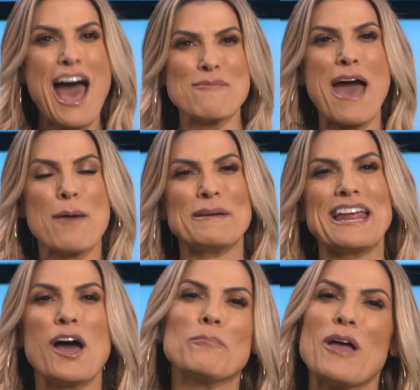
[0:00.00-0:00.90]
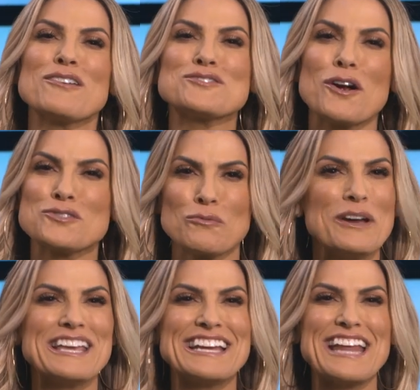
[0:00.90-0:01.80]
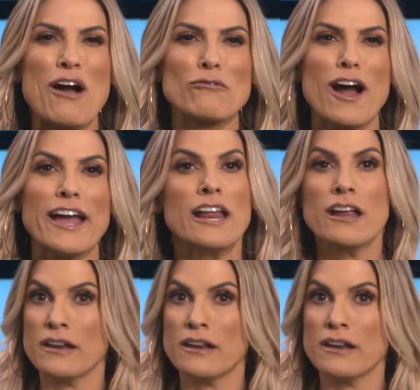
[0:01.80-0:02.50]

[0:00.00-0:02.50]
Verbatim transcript: I'm happy to help y'all start your weekend out right.